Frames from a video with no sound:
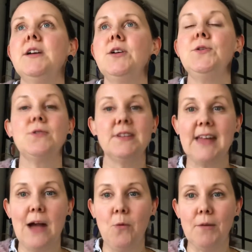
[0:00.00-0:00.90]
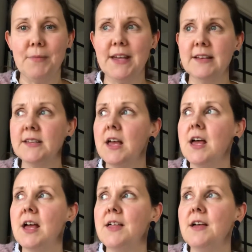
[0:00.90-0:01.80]
who could get one, because
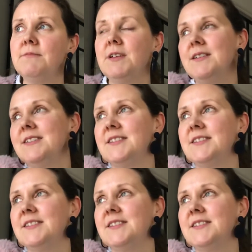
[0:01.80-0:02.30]
the